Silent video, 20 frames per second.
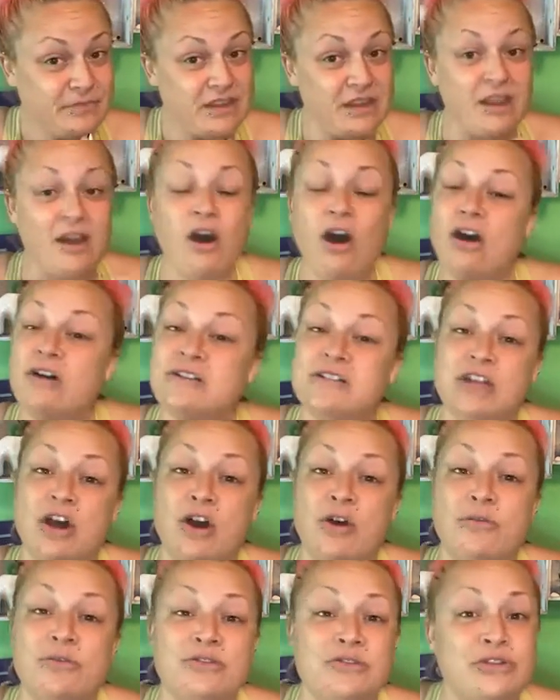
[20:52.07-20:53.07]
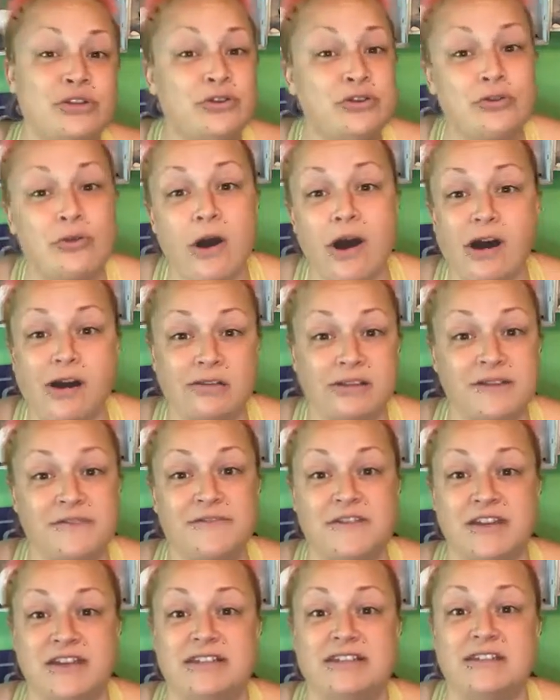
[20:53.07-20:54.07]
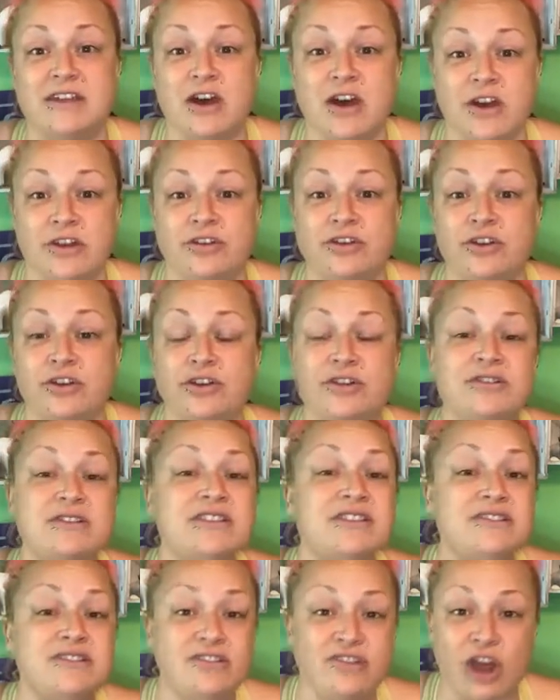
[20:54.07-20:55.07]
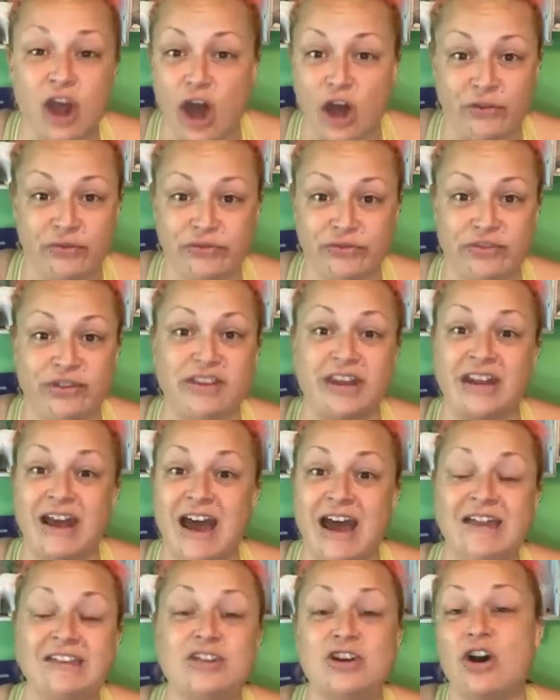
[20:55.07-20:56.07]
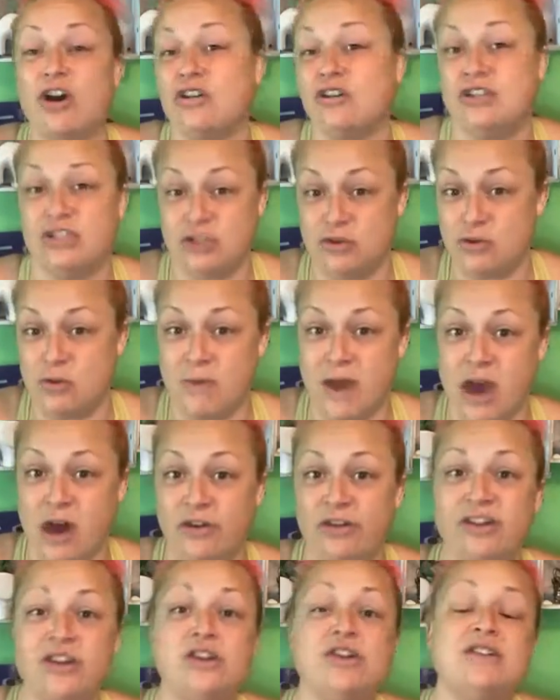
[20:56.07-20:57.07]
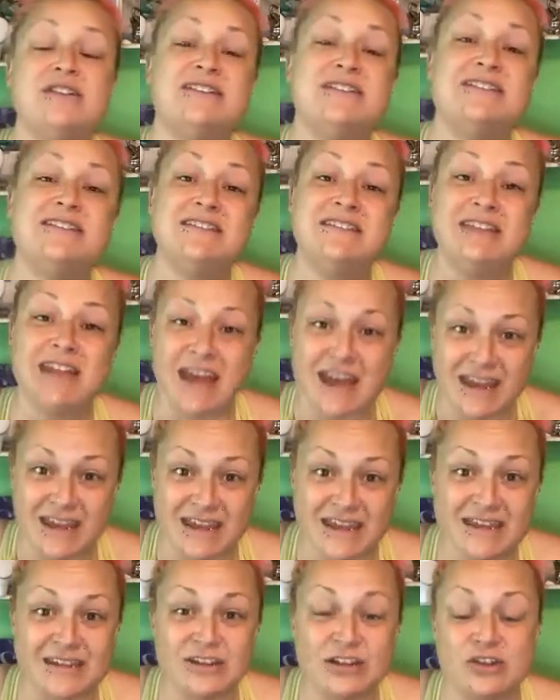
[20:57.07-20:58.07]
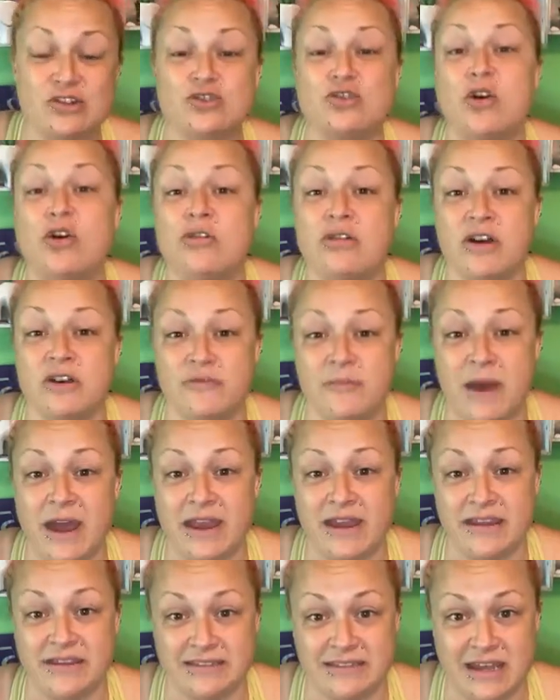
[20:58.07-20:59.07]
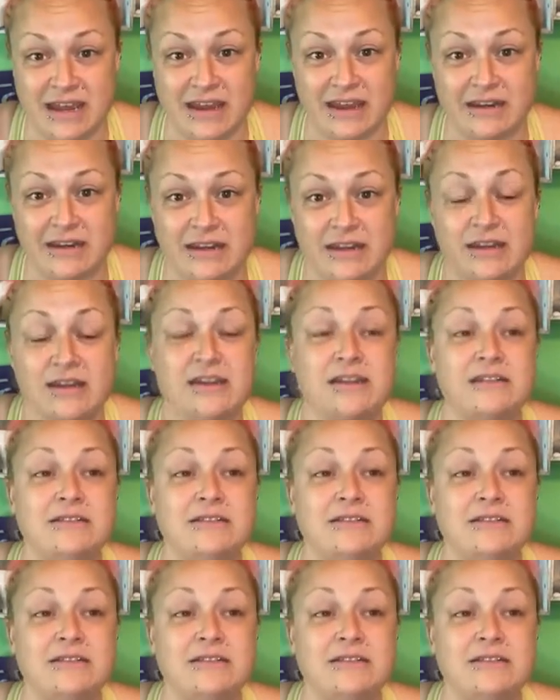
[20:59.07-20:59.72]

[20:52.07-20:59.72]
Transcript: I also do all of this other stuff that I talked to you about to stay in control of my anxiety.